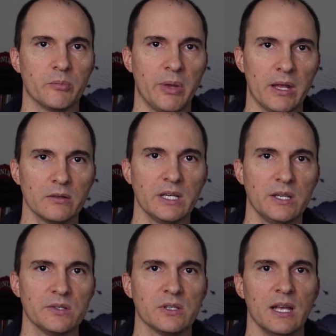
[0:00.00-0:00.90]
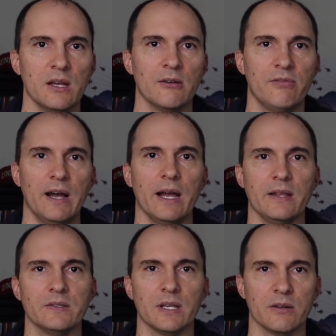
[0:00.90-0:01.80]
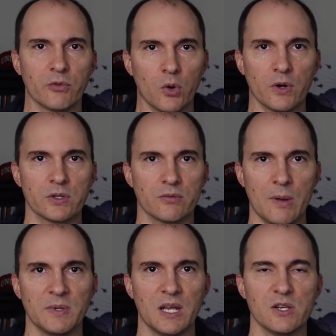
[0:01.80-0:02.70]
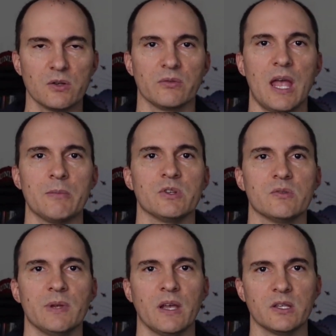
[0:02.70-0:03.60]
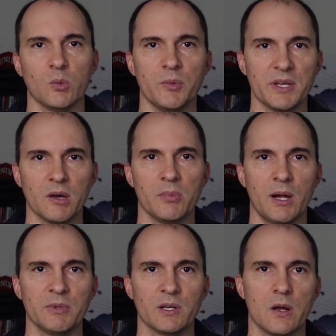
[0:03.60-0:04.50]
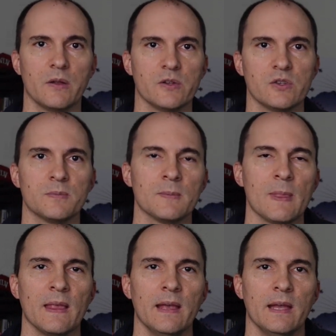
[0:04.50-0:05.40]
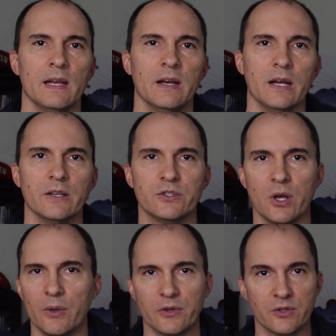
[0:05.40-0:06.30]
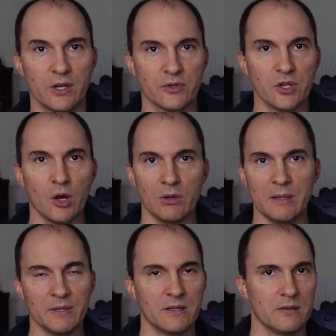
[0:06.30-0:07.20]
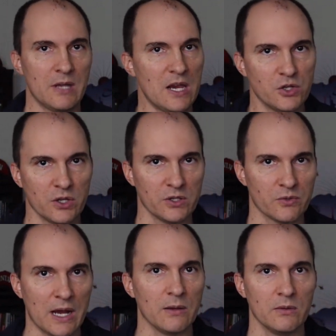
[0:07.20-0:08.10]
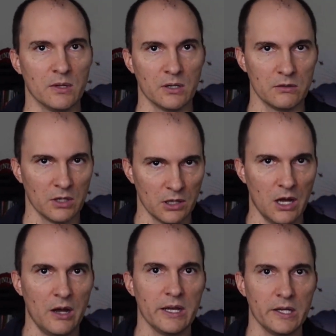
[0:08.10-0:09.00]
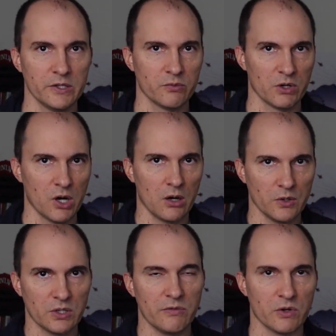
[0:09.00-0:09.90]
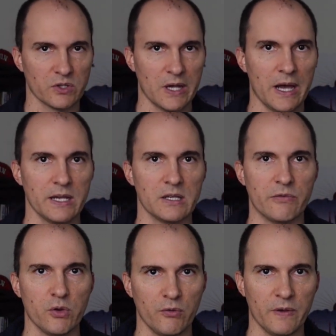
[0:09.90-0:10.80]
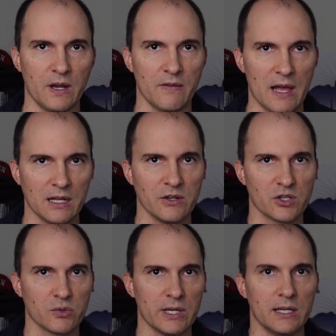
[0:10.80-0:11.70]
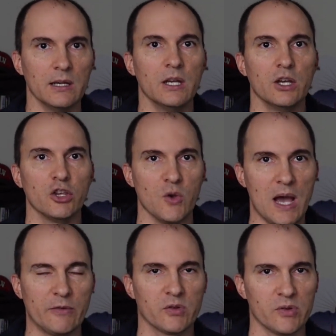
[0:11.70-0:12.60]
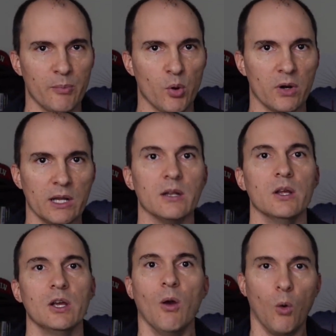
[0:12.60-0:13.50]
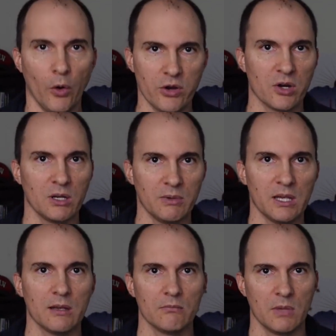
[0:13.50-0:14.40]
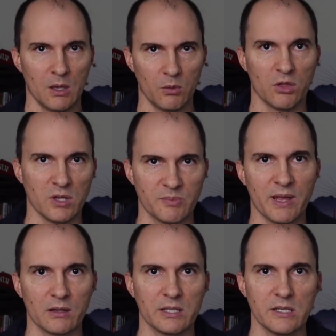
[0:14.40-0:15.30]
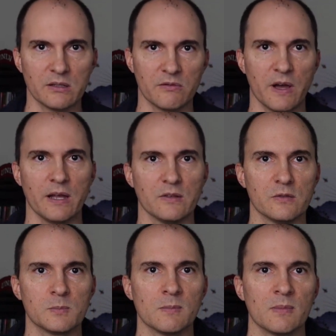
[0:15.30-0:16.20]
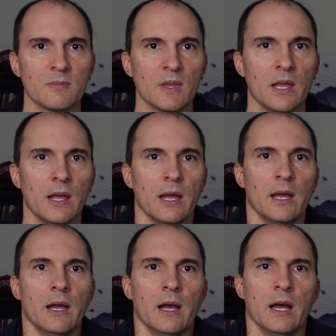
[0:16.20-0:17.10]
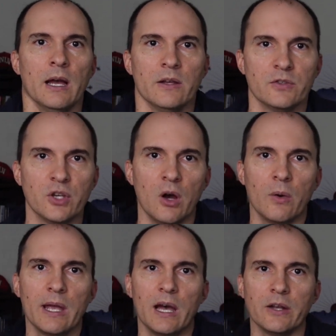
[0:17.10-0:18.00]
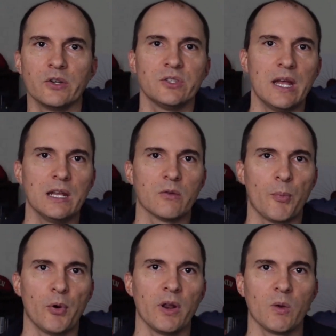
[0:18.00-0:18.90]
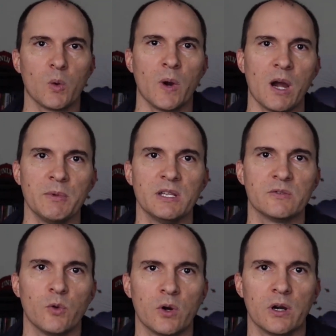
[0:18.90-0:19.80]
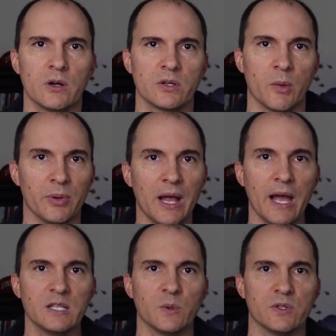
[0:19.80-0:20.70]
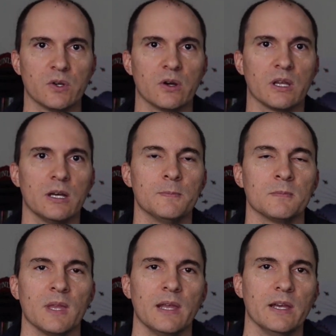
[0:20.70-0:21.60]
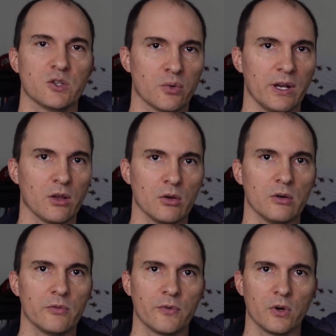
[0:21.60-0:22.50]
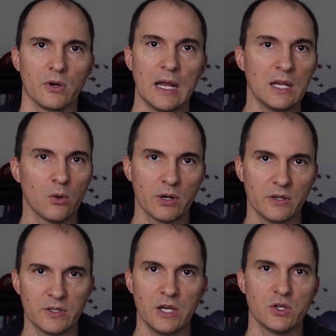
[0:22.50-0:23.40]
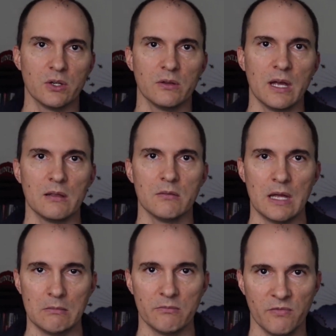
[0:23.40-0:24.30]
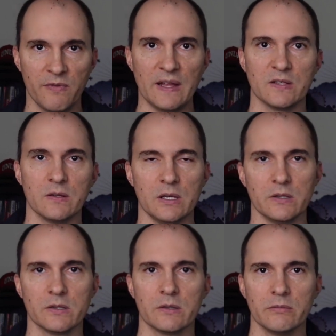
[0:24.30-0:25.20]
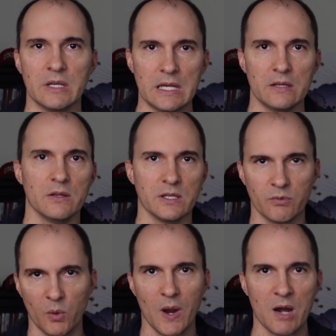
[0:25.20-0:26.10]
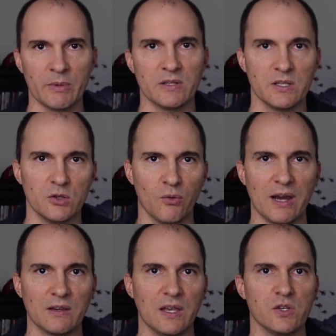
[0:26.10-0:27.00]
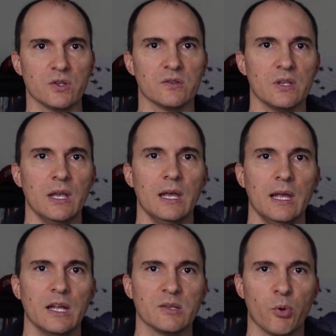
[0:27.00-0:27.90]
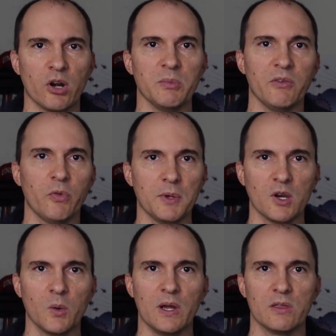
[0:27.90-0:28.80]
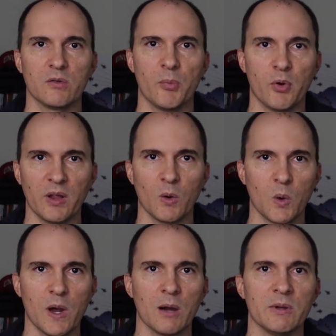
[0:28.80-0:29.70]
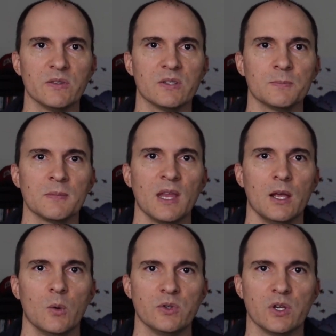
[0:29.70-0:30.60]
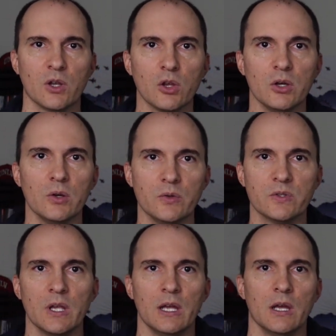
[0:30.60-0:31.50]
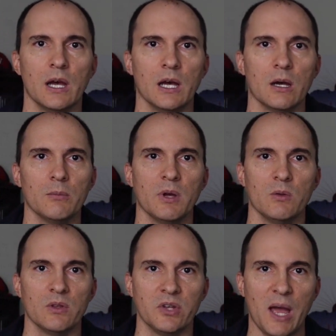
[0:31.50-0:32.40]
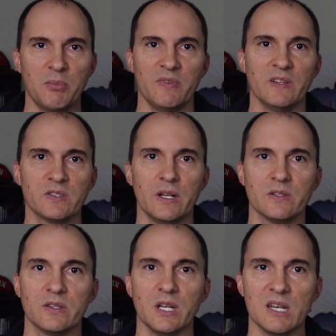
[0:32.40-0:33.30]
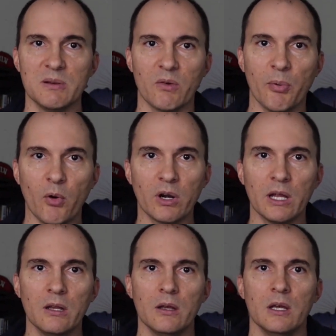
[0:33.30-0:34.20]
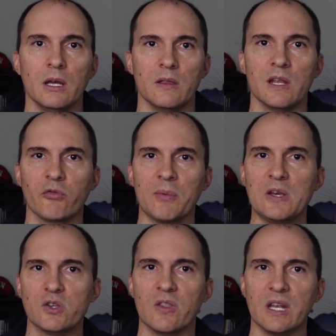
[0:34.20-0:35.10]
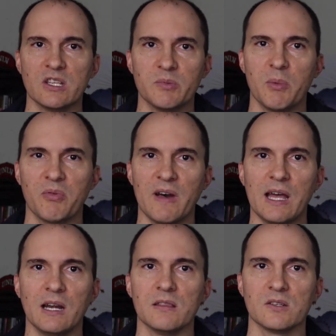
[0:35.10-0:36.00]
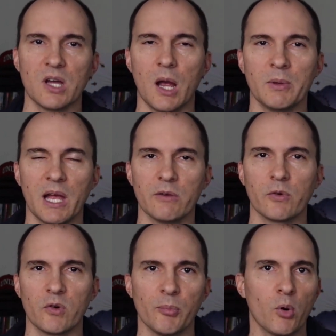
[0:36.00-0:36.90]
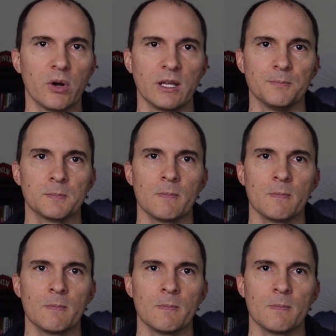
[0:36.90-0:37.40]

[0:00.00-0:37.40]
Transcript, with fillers: in penalties, fines, and of course, reputational damage because it will become public knowledge. Uh, so there's there's no limitations, right? The, the law is regardless of your size, if you fit in that industry, you have to report it or you're going to be hit with these penalties and fines. So understanding the reporting requirements for compliance with circa is critical for any organization that, that fits these need, these requirements, these new regulations. It's important to be familiar with the reporting requirements, which includes um, the type of incidents that need to be reported, the information that needs to be provided, and the timeline for reporting.